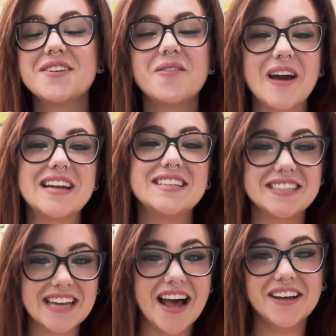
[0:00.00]
way to
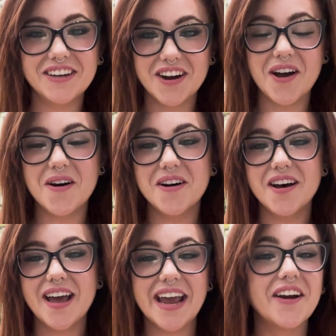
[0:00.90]
style your
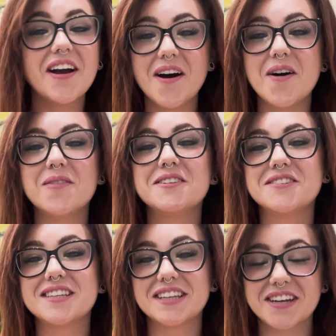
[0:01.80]
hair at home
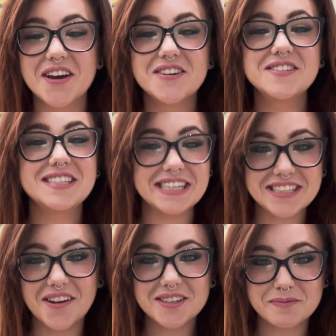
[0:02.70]
using the Coast Sea
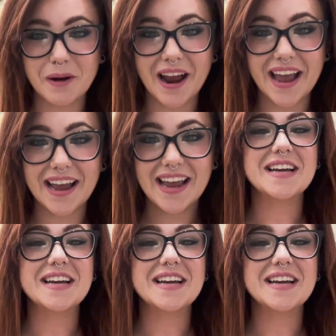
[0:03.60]
Salt Spray.